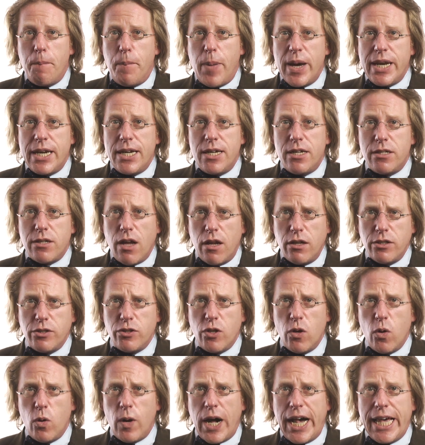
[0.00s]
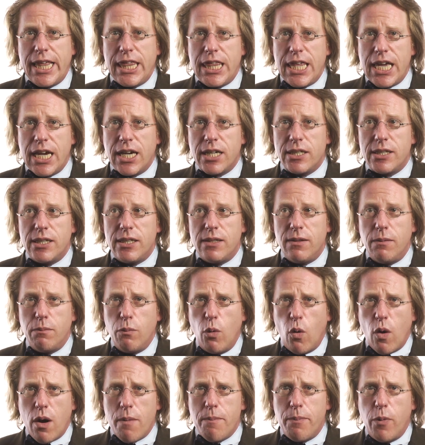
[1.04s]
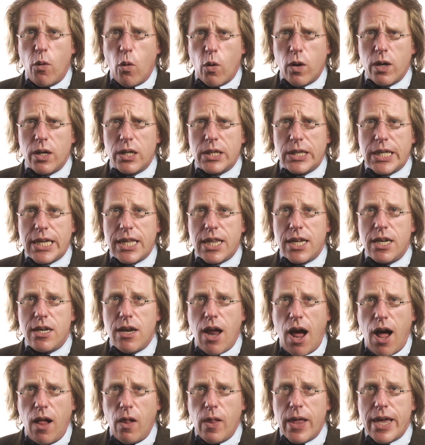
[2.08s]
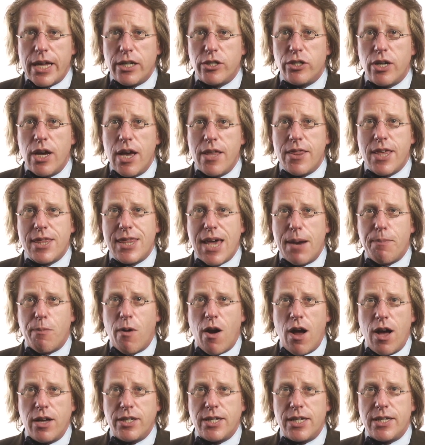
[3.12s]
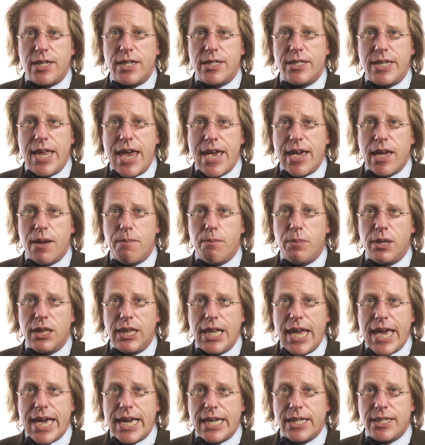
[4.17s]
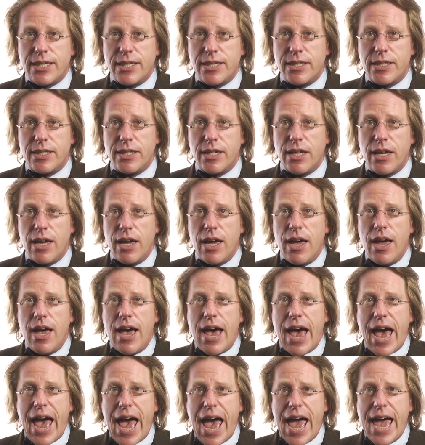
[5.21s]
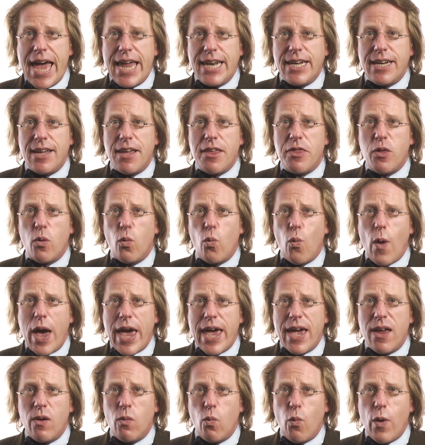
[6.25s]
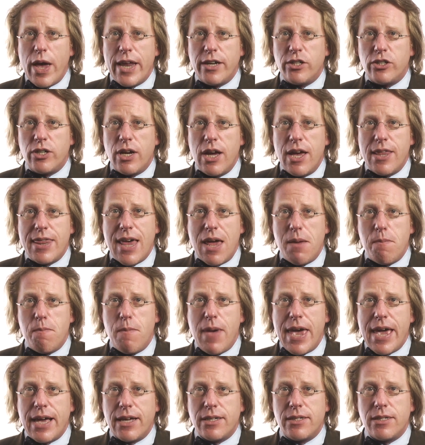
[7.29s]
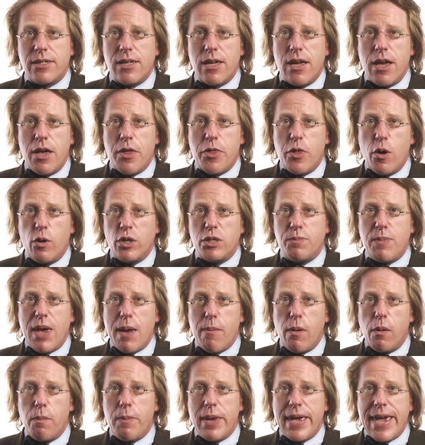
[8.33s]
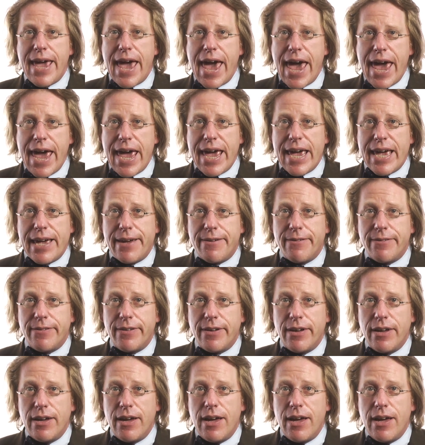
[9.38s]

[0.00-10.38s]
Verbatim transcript: But it is also, I think, more importantly, the knowledge that that process has taken place and the way in which that makes those people behave